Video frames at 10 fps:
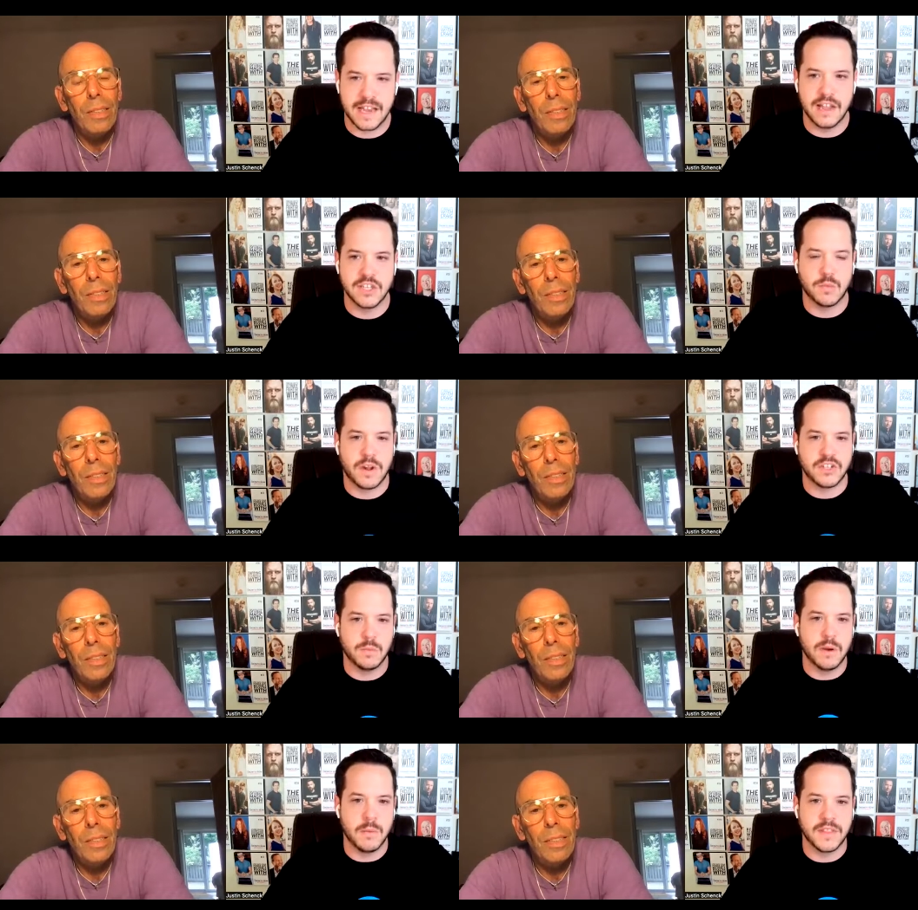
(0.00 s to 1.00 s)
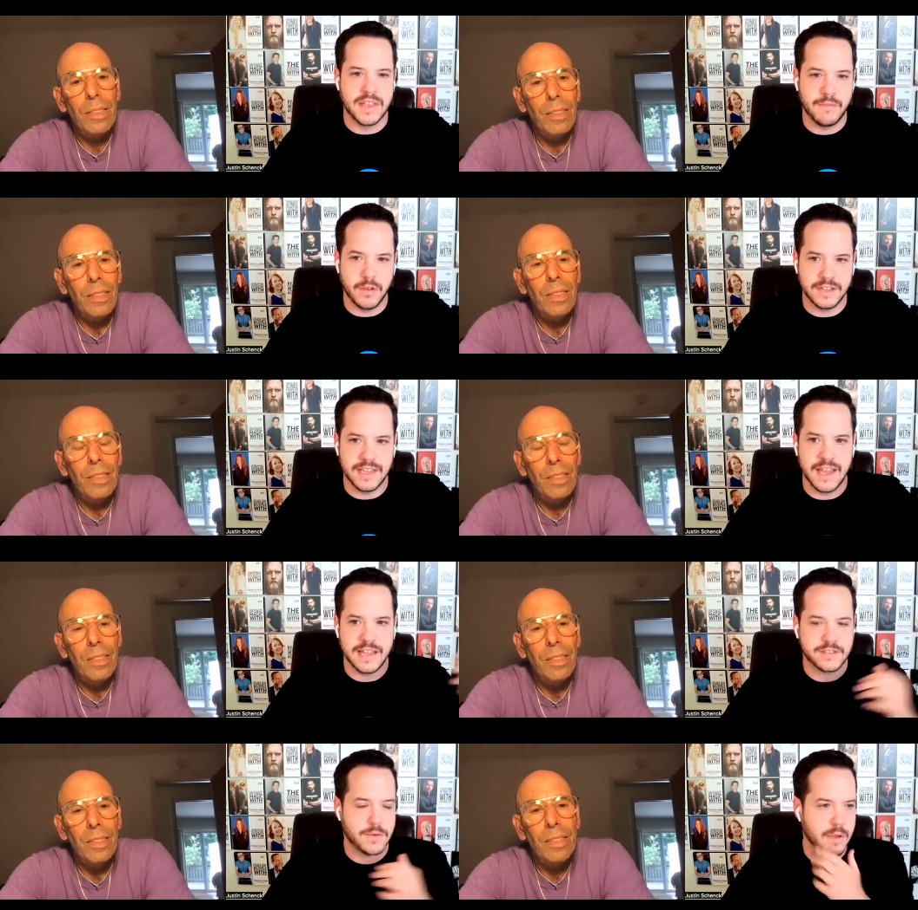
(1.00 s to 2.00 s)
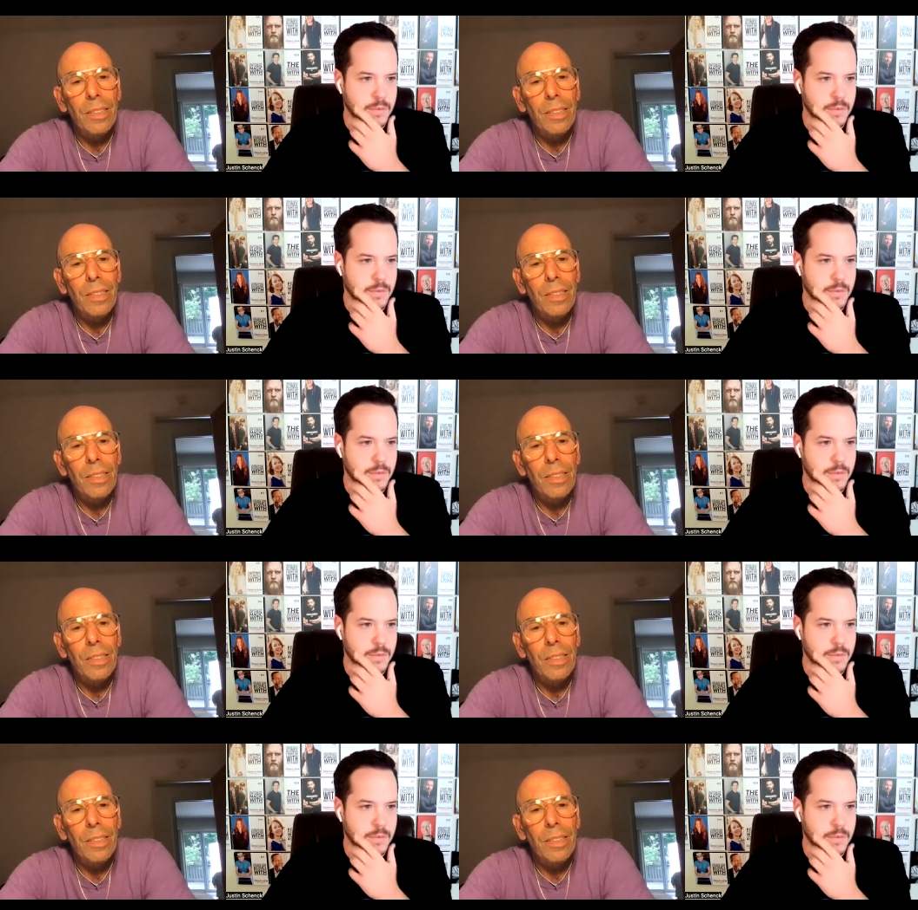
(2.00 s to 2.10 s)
Speaker 1: and I just watched the one about the FLDS, right.